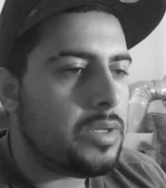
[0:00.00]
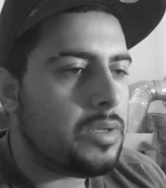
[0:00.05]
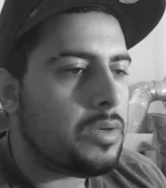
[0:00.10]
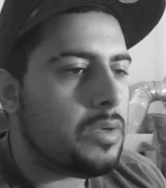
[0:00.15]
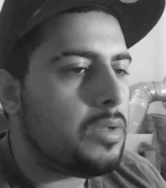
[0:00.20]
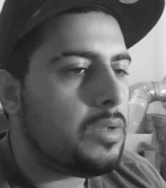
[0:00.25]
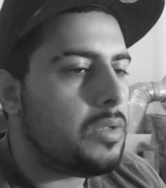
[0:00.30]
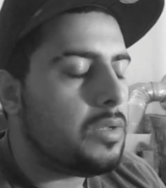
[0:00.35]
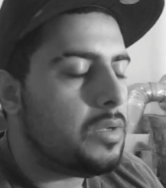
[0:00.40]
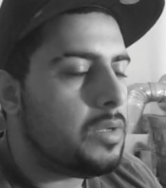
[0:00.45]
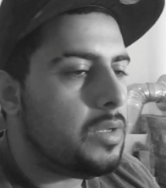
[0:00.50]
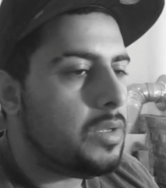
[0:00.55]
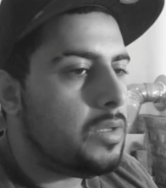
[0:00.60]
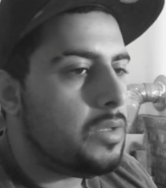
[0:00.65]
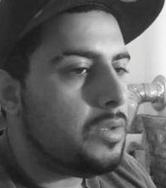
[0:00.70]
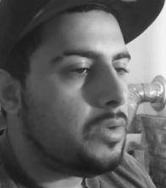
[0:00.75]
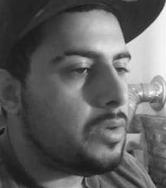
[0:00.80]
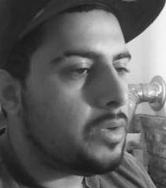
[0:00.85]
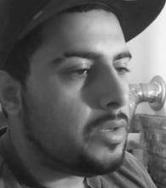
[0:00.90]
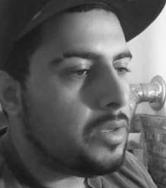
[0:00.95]
at all,
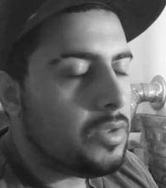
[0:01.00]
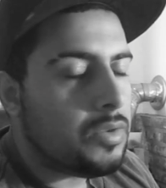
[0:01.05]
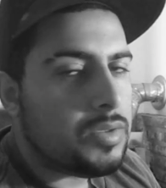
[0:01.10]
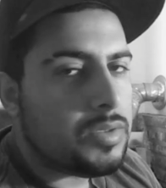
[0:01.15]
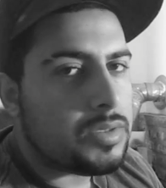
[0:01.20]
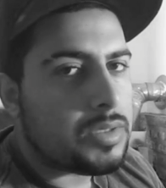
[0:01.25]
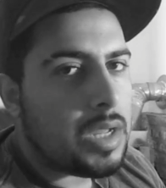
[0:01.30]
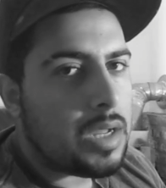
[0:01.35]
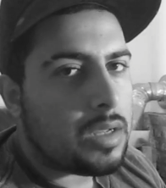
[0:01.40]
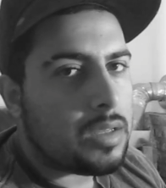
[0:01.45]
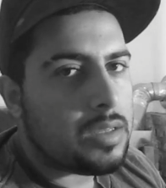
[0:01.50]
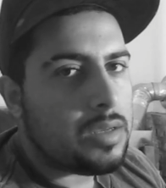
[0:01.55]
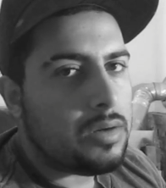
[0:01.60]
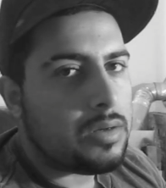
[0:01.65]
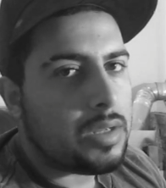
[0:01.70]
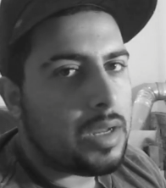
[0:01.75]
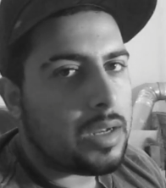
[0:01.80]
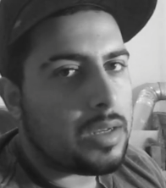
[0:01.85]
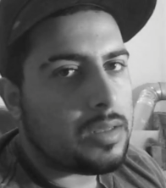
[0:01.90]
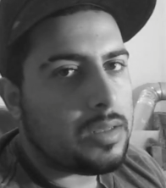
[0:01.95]
you can use this calculator to
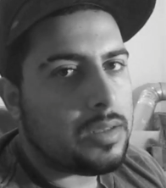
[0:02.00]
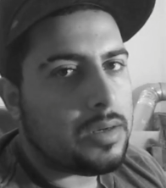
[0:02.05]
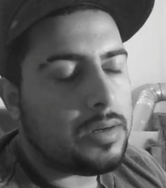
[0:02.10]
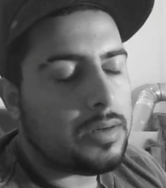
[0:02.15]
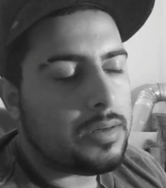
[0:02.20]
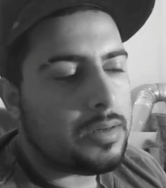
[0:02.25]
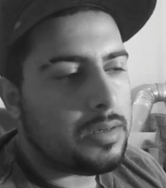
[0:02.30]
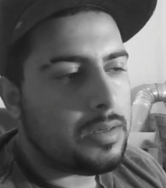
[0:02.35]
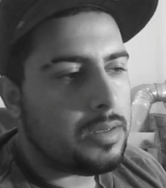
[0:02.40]
calculate it.